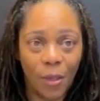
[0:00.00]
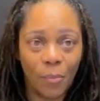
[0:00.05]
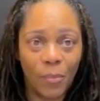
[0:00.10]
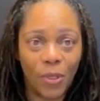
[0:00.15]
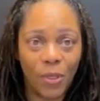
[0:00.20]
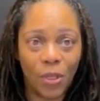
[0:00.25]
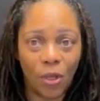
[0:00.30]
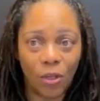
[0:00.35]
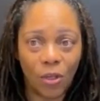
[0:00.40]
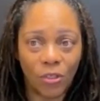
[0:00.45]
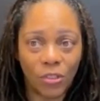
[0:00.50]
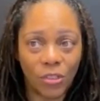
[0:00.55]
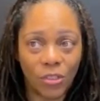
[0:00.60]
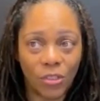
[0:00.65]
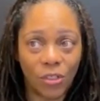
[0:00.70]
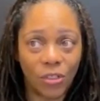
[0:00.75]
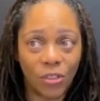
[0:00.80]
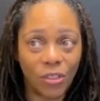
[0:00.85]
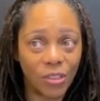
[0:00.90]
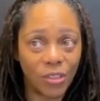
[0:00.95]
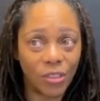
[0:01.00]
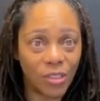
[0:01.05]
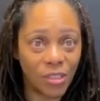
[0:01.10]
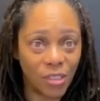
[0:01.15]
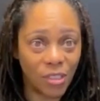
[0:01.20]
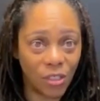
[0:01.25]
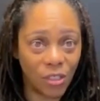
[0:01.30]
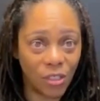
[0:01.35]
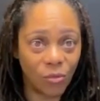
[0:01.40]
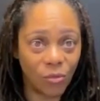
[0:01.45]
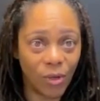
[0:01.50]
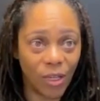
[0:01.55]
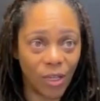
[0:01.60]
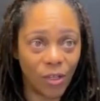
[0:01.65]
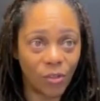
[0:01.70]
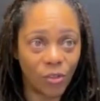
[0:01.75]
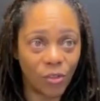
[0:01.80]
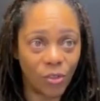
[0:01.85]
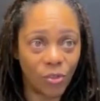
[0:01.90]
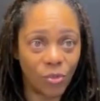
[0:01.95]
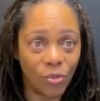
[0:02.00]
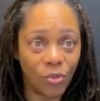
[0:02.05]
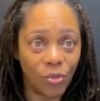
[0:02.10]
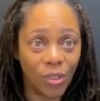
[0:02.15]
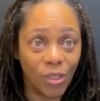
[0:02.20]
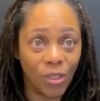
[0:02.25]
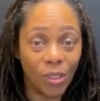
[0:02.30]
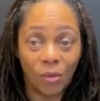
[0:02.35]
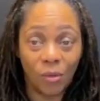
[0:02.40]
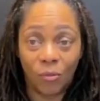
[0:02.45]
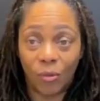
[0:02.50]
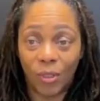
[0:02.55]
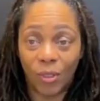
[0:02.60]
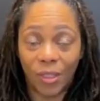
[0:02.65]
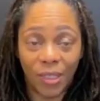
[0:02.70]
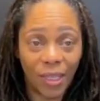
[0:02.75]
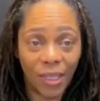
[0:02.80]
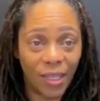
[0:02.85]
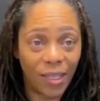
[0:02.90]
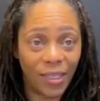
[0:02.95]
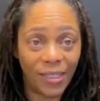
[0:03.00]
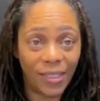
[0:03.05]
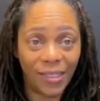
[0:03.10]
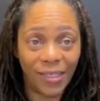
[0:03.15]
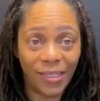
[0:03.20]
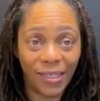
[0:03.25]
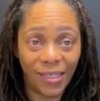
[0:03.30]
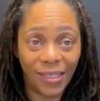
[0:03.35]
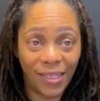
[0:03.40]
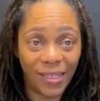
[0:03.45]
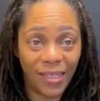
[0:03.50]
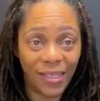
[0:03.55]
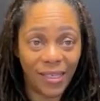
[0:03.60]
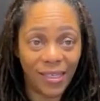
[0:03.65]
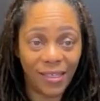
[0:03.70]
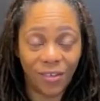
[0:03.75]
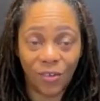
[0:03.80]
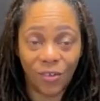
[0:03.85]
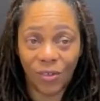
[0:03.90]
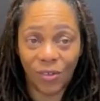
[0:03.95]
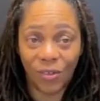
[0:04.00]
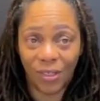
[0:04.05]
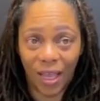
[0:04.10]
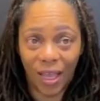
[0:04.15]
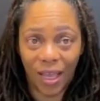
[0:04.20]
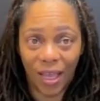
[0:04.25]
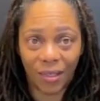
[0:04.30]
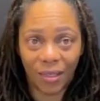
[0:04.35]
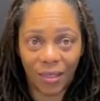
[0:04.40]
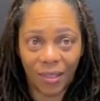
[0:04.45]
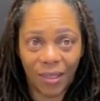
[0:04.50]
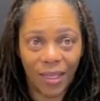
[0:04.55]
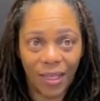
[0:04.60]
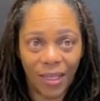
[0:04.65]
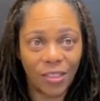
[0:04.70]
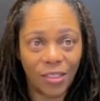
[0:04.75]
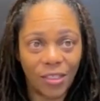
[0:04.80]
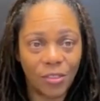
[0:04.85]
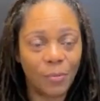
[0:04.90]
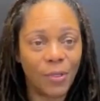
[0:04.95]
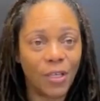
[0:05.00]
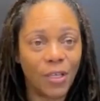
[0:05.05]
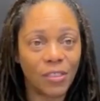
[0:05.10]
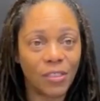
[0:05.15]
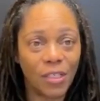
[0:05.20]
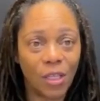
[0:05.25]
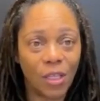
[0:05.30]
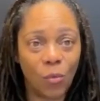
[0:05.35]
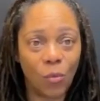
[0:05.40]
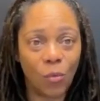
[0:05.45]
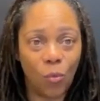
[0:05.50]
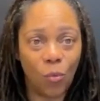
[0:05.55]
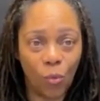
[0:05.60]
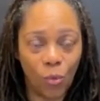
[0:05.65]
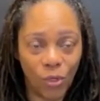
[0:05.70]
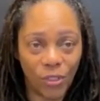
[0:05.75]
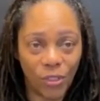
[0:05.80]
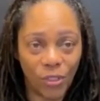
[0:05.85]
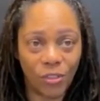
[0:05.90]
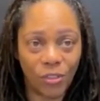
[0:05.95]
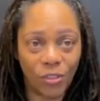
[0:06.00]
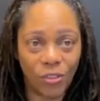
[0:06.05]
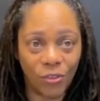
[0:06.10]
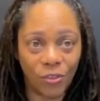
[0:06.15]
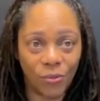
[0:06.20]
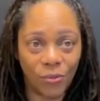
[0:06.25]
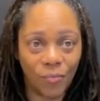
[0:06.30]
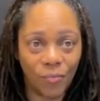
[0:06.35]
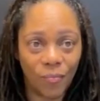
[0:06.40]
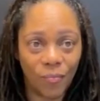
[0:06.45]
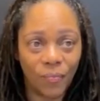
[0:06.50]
because they're going to stick around you whether they need or not. It's because they want to.